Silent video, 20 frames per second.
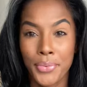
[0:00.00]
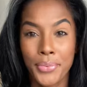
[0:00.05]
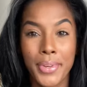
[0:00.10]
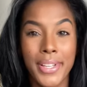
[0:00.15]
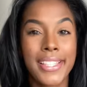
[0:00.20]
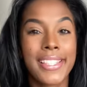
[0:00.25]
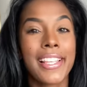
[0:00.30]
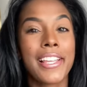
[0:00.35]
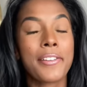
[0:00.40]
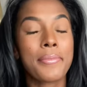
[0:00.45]

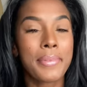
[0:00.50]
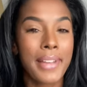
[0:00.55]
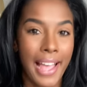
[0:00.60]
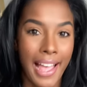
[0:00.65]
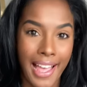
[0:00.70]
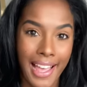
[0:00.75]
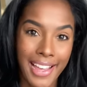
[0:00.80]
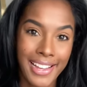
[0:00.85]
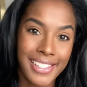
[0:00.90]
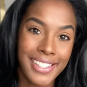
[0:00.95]
What's up,
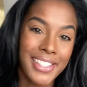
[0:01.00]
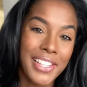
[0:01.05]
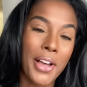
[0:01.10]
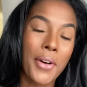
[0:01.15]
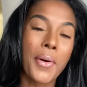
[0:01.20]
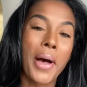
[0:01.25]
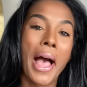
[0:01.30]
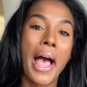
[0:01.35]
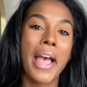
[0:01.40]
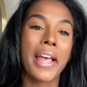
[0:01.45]
guys?
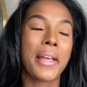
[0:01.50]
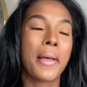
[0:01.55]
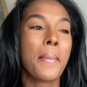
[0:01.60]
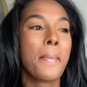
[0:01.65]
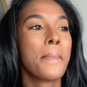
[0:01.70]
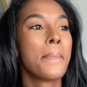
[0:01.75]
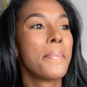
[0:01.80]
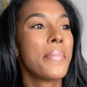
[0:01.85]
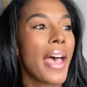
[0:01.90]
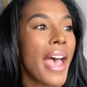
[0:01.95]
So I
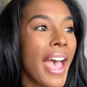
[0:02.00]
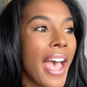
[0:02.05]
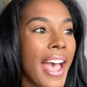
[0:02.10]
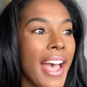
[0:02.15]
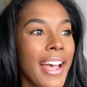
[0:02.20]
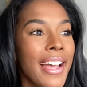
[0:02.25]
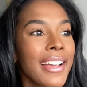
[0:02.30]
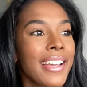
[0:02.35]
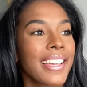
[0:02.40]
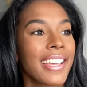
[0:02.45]
am
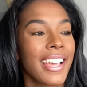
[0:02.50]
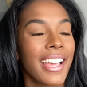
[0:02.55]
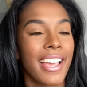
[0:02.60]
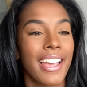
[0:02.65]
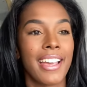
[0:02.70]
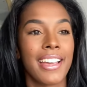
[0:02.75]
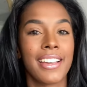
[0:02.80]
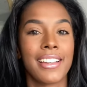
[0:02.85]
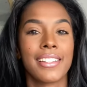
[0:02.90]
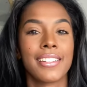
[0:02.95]
back
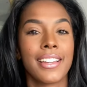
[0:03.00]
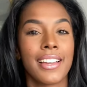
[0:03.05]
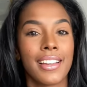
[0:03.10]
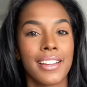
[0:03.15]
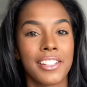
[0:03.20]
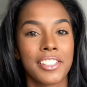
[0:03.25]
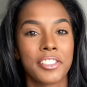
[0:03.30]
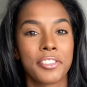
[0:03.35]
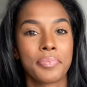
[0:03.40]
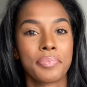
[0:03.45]
and
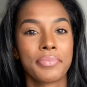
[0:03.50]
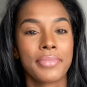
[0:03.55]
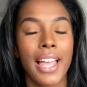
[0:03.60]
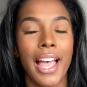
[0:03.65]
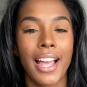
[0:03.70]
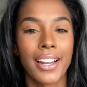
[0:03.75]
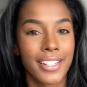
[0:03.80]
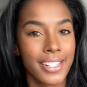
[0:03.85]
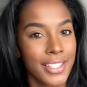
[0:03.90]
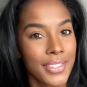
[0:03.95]

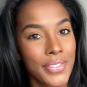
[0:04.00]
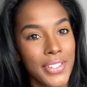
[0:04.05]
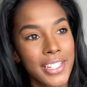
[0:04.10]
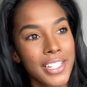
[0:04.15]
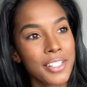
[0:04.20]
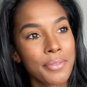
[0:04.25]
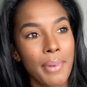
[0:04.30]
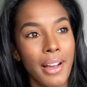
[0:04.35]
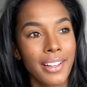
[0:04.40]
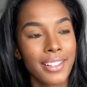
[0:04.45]
I just
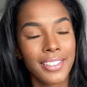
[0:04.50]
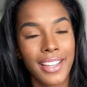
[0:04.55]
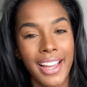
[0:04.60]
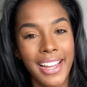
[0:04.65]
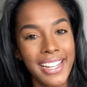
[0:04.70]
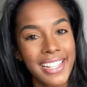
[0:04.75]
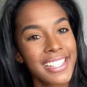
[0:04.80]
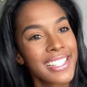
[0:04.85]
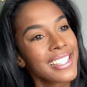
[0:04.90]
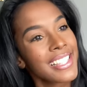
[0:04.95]
finished my
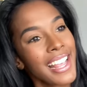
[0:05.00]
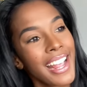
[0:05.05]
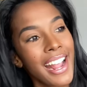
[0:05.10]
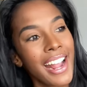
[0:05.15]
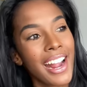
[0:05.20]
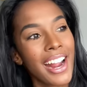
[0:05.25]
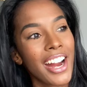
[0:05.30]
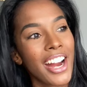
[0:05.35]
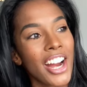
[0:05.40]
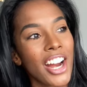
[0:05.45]
client's
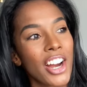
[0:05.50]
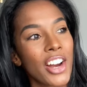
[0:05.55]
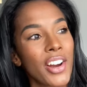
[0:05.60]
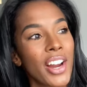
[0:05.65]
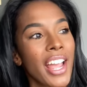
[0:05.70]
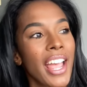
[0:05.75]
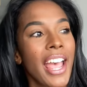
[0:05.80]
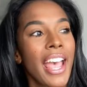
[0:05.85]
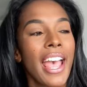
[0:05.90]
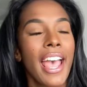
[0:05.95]
hair.
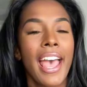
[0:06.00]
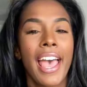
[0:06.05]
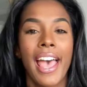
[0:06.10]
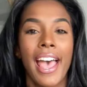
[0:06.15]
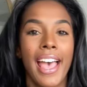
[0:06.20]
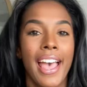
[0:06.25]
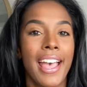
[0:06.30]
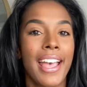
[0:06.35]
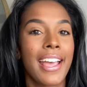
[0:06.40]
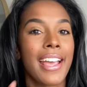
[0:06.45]

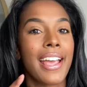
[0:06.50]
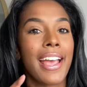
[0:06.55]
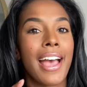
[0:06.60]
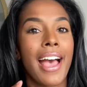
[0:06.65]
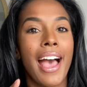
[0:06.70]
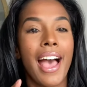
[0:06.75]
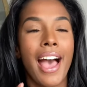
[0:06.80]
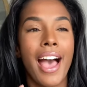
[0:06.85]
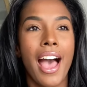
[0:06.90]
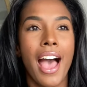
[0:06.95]
And
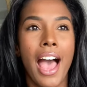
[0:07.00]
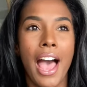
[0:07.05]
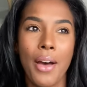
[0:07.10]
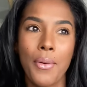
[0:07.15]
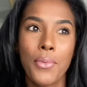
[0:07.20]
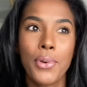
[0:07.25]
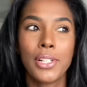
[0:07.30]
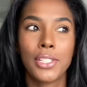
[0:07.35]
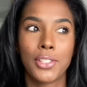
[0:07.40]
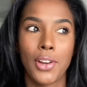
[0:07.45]
I
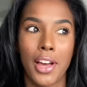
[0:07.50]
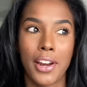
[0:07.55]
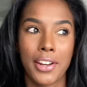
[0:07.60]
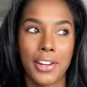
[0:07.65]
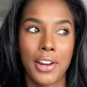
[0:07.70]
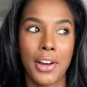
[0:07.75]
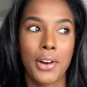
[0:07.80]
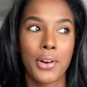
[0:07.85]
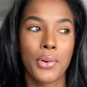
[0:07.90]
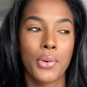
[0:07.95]
want y'all to
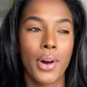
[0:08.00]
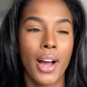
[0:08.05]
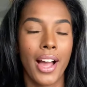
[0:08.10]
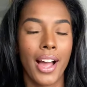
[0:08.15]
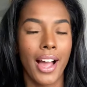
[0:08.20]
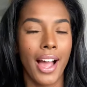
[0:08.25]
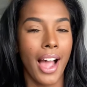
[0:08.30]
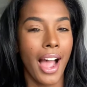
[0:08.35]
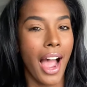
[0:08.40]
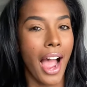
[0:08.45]
know
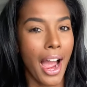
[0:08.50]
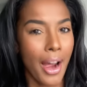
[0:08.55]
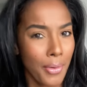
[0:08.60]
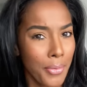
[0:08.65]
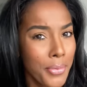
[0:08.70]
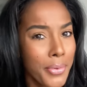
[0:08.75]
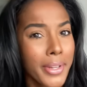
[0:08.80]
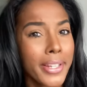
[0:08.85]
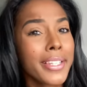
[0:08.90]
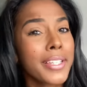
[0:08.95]
I
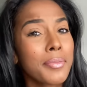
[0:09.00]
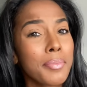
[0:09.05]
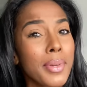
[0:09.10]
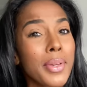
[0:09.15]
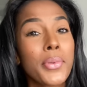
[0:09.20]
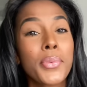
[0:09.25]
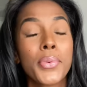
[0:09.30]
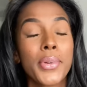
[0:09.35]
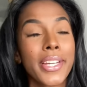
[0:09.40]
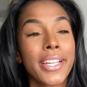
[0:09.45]
really
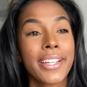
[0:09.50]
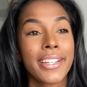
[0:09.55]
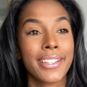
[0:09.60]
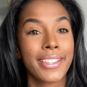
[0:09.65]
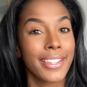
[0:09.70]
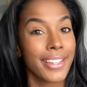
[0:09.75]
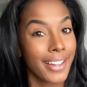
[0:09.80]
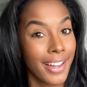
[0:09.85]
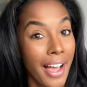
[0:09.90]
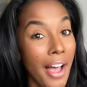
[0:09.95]
be reading
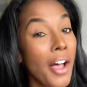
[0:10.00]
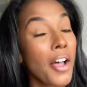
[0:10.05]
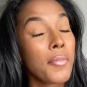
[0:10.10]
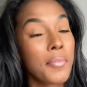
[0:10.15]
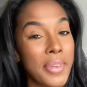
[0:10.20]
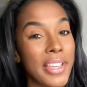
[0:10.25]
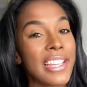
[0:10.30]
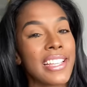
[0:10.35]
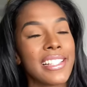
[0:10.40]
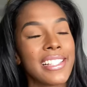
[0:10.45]
the
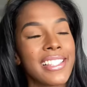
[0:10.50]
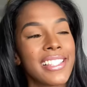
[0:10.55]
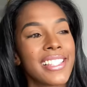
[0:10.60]
comments.